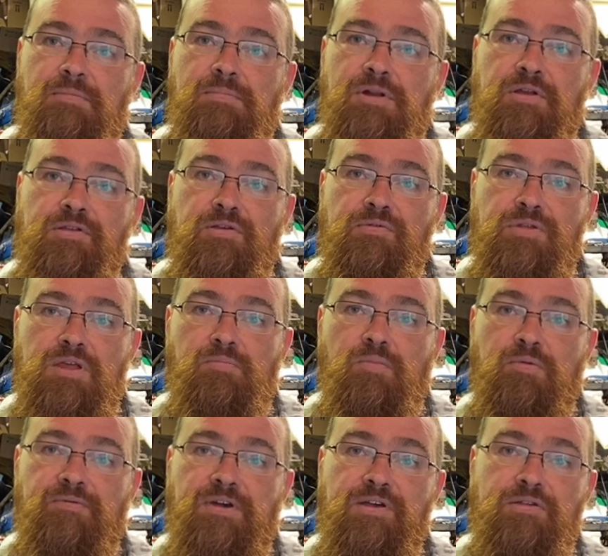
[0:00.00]
am an associate
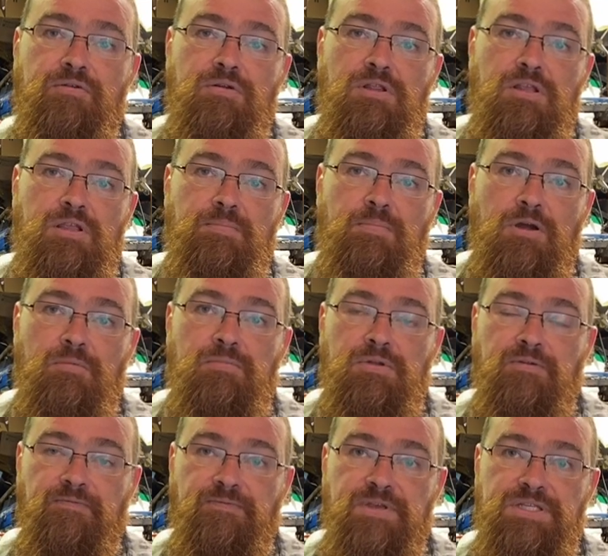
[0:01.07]
professor in the
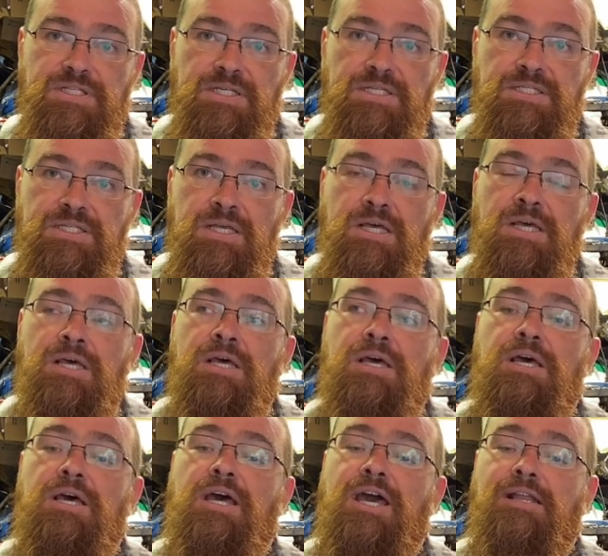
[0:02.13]
Department of Physics
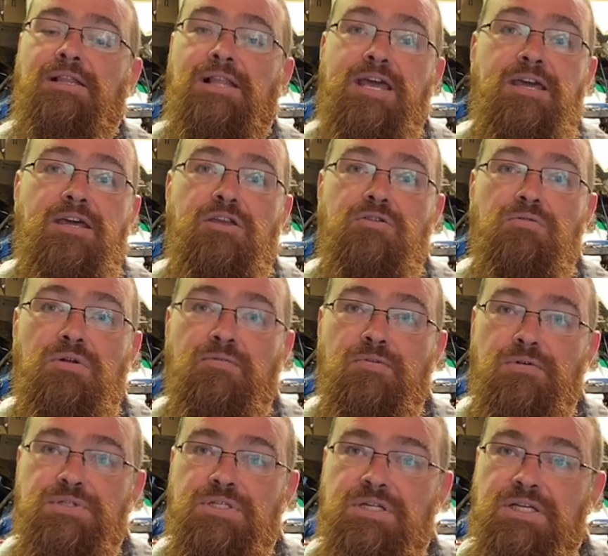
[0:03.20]
at Lakehead
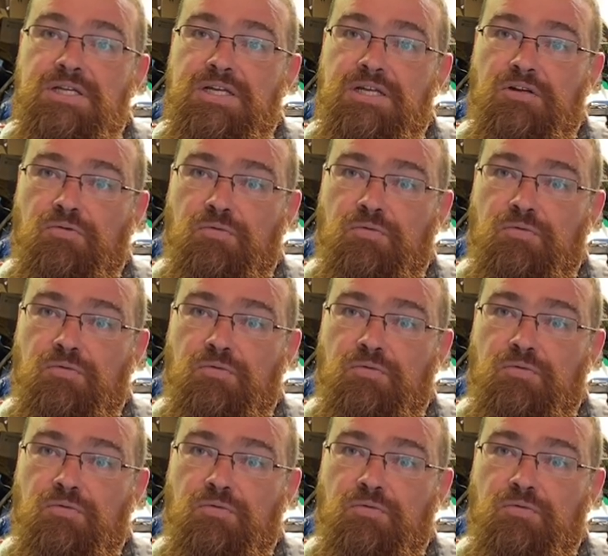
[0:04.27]
University in